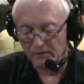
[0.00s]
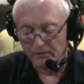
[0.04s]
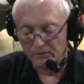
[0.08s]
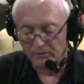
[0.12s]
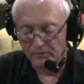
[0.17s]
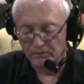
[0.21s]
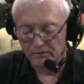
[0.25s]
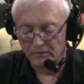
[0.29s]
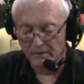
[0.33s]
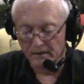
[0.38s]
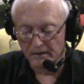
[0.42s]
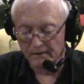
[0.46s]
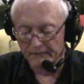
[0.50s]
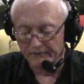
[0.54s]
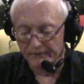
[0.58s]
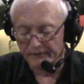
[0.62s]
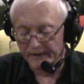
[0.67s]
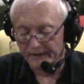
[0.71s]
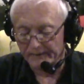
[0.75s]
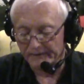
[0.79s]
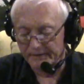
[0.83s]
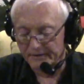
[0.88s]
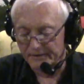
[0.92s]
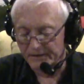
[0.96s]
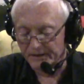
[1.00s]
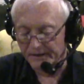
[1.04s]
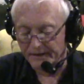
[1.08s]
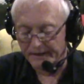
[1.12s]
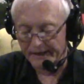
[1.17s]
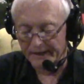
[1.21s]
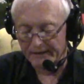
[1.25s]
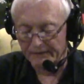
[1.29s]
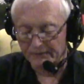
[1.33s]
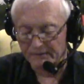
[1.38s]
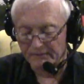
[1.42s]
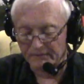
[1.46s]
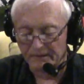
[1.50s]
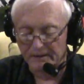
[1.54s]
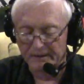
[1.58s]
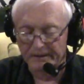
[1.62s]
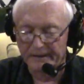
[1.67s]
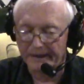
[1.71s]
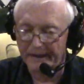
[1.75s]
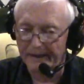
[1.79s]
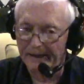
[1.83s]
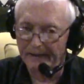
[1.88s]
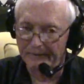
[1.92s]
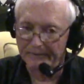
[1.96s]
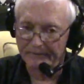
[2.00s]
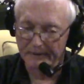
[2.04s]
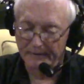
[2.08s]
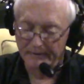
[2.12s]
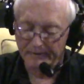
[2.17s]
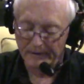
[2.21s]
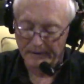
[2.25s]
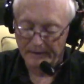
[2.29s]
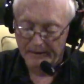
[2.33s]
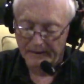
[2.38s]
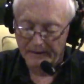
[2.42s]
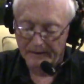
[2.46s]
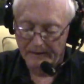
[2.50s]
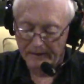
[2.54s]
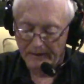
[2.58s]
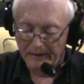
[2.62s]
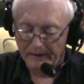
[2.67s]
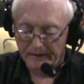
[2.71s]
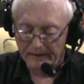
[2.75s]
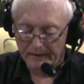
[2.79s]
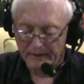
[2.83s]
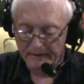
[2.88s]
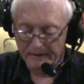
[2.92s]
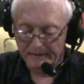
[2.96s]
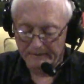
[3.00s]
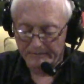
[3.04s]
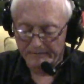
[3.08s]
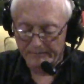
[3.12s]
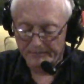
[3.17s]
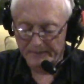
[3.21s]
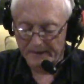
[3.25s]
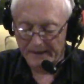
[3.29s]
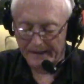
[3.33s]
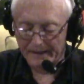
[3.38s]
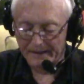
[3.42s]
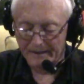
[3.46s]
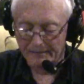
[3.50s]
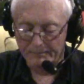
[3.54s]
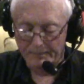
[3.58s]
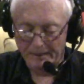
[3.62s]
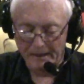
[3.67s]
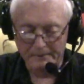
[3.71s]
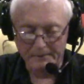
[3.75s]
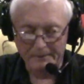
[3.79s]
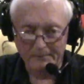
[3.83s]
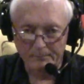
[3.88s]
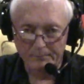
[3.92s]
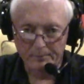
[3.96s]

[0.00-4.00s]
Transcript: Who are the favorites in that one? Well, you have to kind of probably